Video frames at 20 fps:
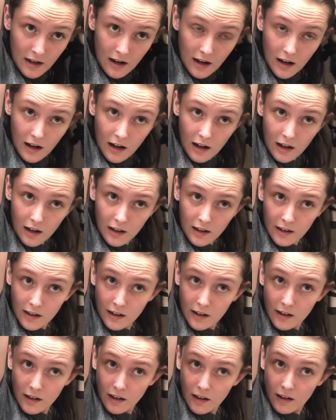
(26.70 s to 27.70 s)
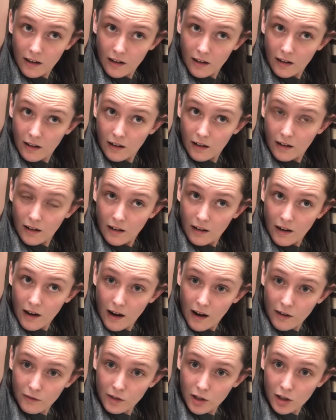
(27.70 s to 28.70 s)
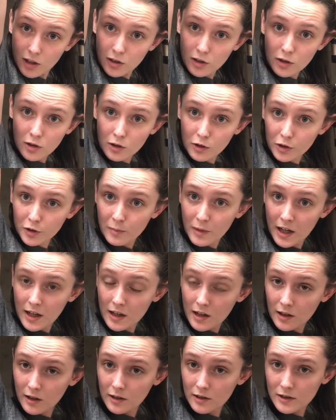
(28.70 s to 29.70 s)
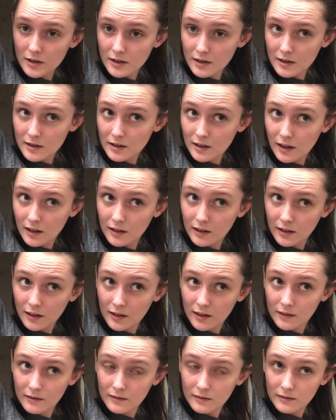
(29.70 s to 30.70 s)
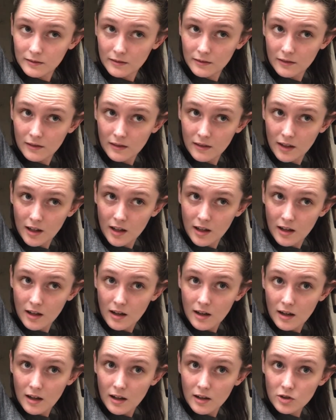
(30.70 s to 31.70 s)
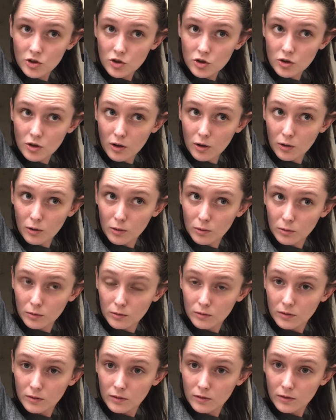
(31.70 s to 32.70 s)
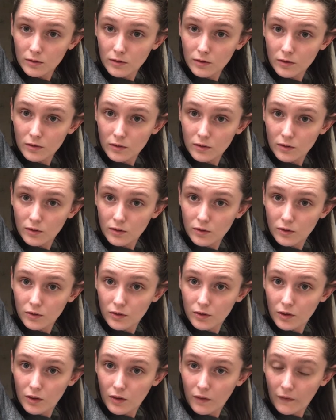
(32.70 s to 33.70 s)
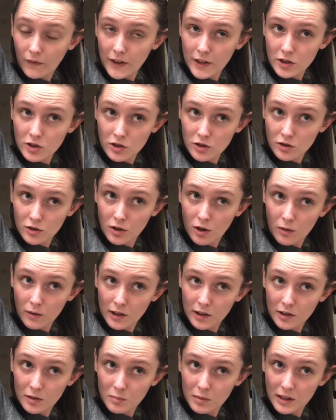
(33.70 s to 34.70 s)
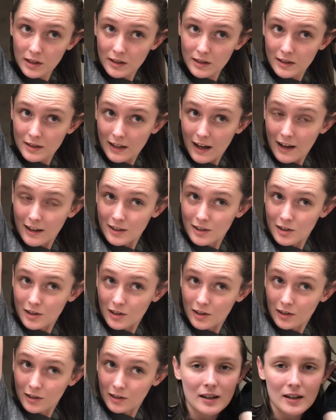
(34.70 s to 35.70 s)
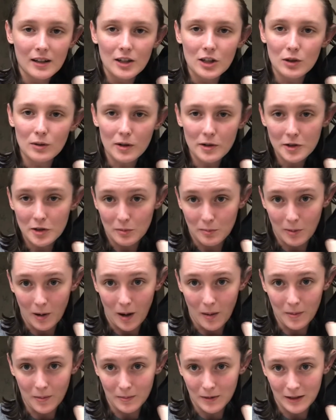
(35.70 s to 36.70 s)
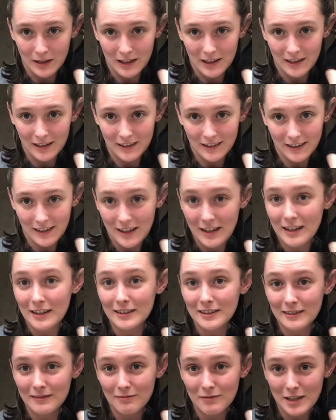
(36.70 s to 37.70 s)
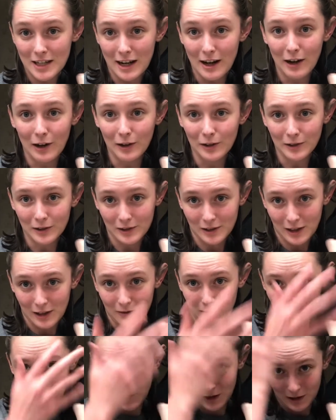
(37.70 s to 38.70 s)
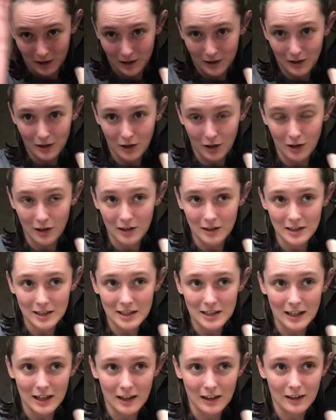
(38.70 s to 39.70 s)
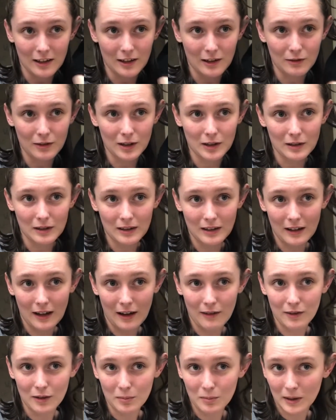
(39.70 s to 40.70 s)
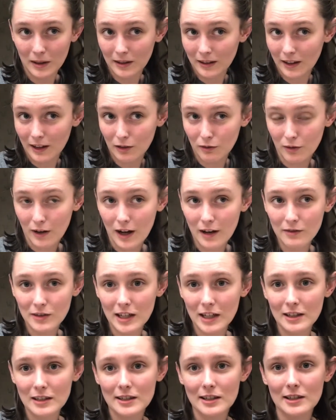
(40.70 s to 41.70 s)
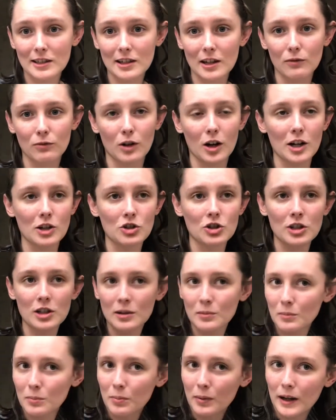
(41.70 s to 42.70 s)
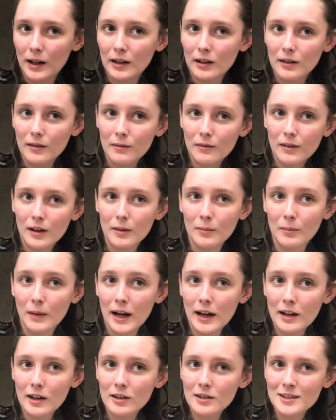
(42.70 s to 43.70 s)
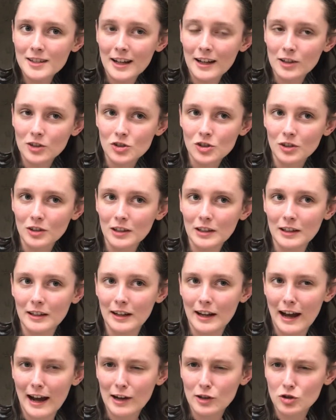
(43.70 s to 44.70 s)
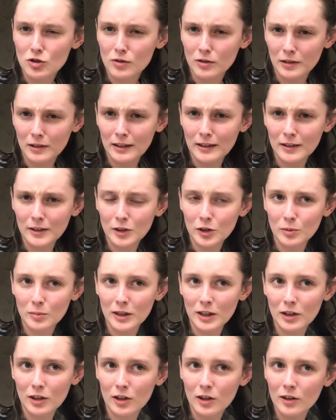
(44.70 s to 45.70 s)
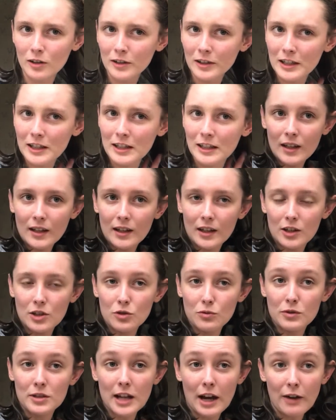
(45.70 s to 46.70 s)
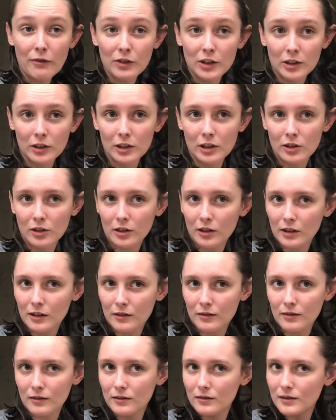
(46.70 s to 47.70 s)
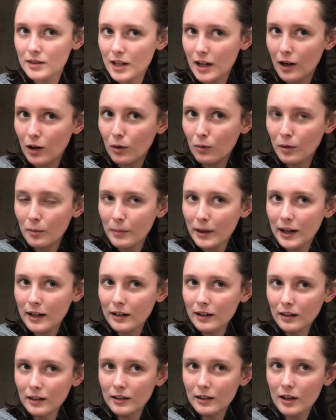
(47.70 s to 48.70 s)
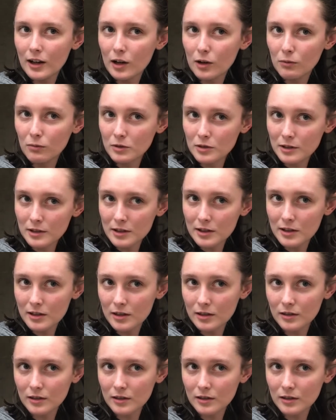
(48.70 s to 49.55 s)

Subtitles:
I have not curled my hair since cutting it, so this is going to be a disaster. You also probably can't tell given the current state of it having been like 5 days since I've washed it, but my hair is actually naturally a little bit curly, and you definitely couldn't tell when my hair was